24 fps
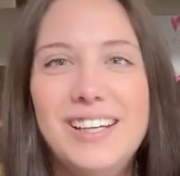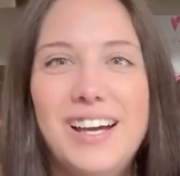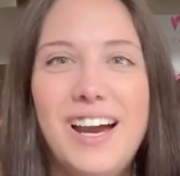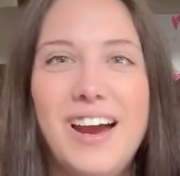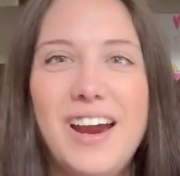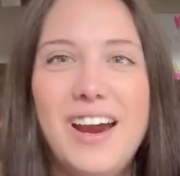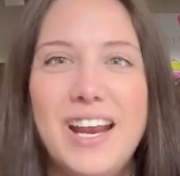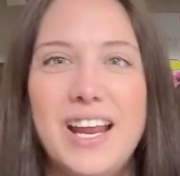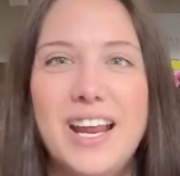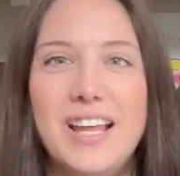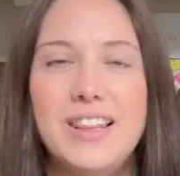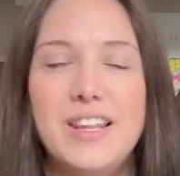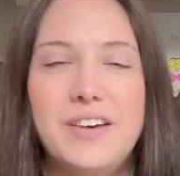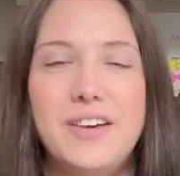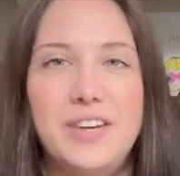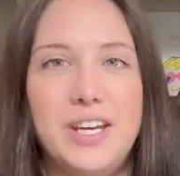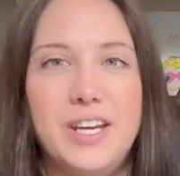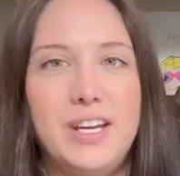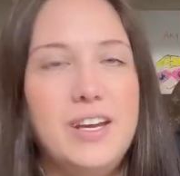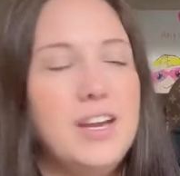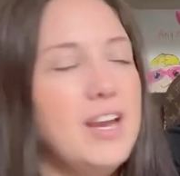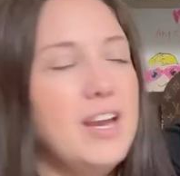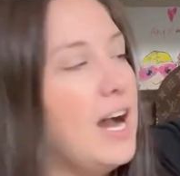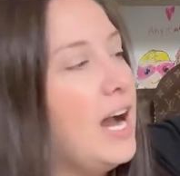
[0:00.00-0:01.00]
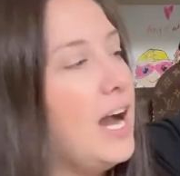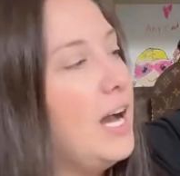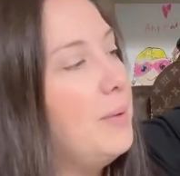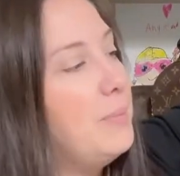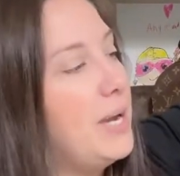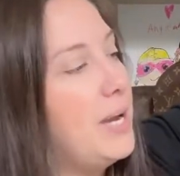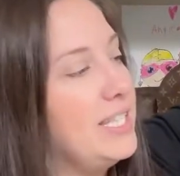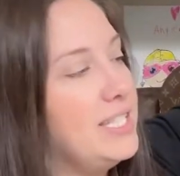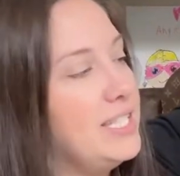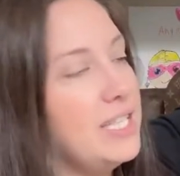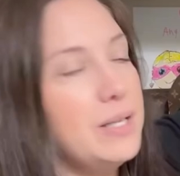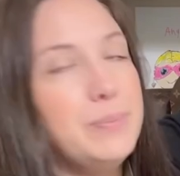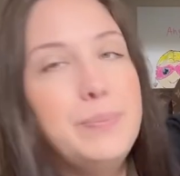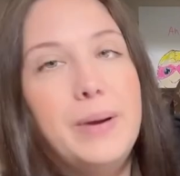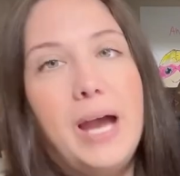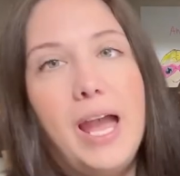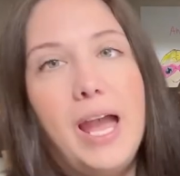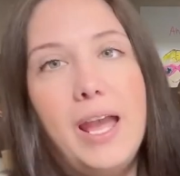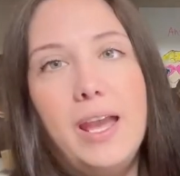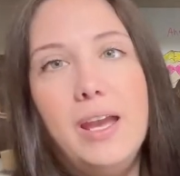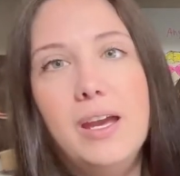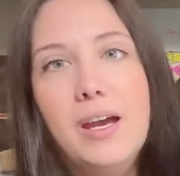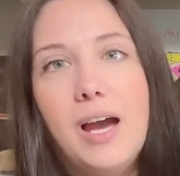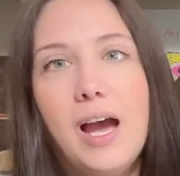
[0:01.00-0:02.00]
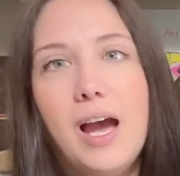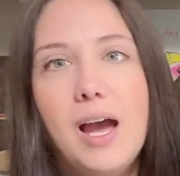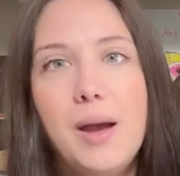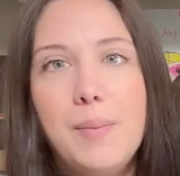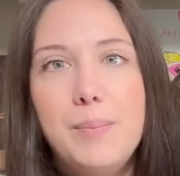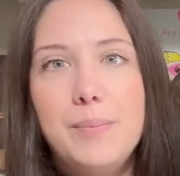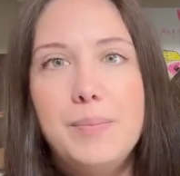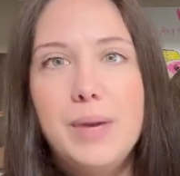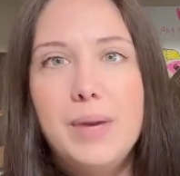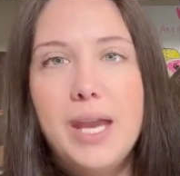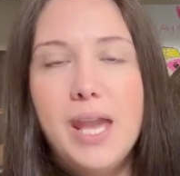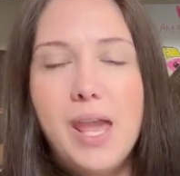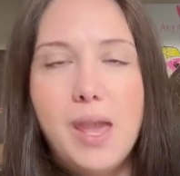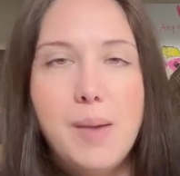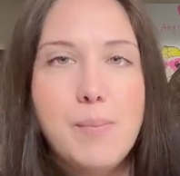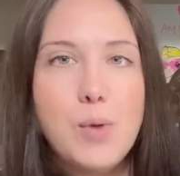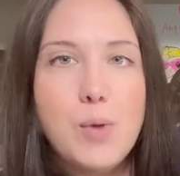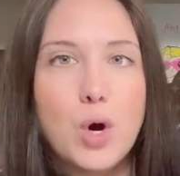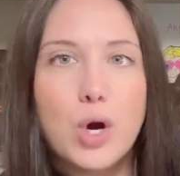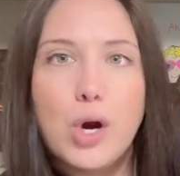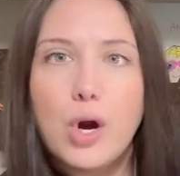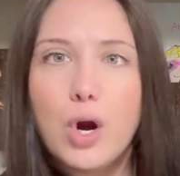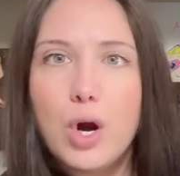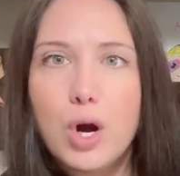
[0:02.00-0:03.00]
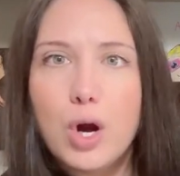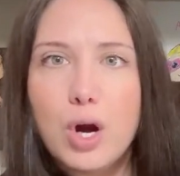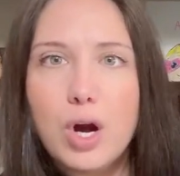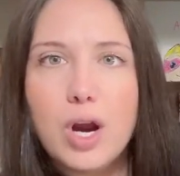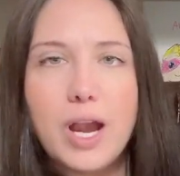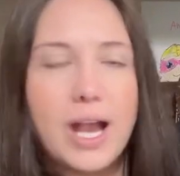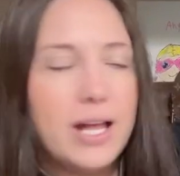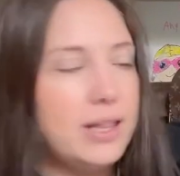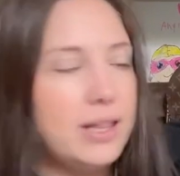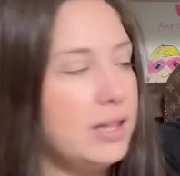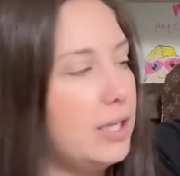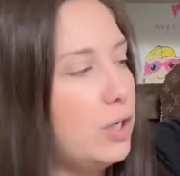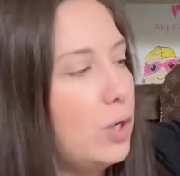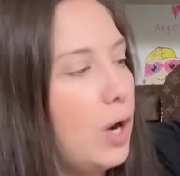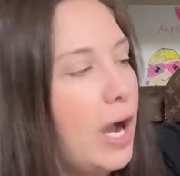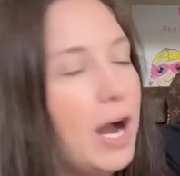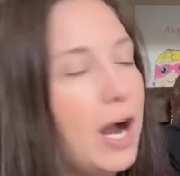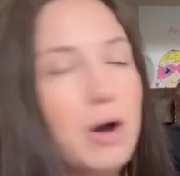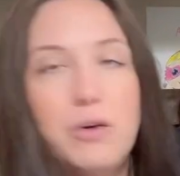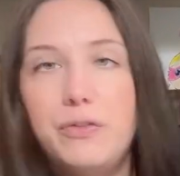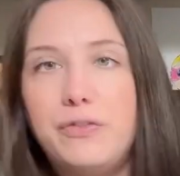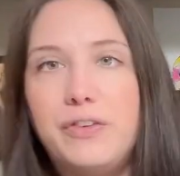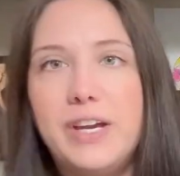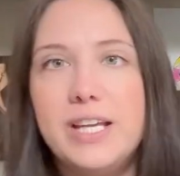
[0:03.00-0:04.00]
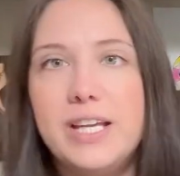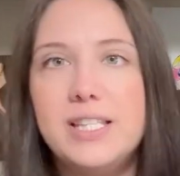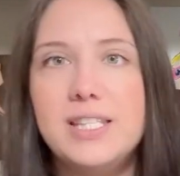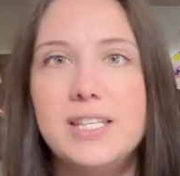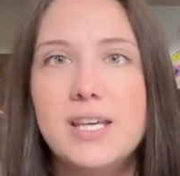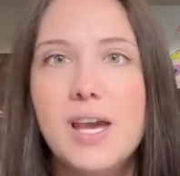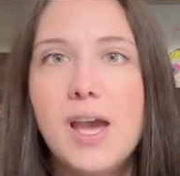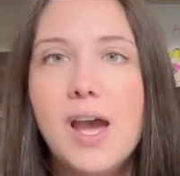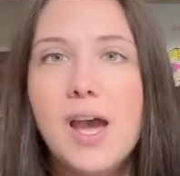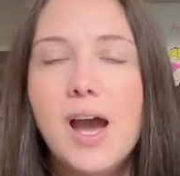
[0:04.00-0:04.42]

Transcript: All right, I love it. Um, I did buy um him or her a little outfit.